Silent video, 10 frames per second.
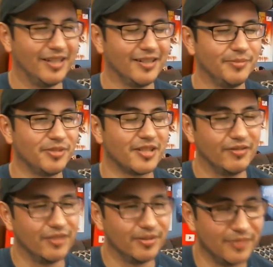ended up just
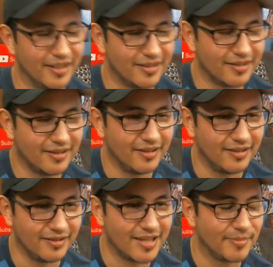giving them like
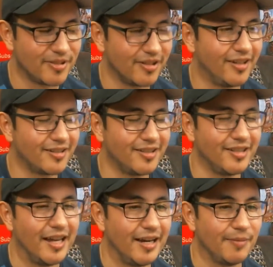the Samsung
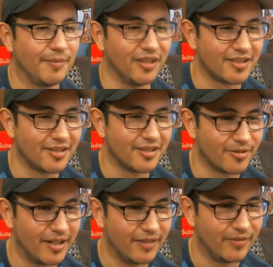Galaxy 8 Pluses or
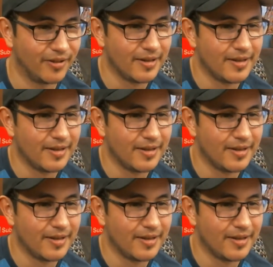whatever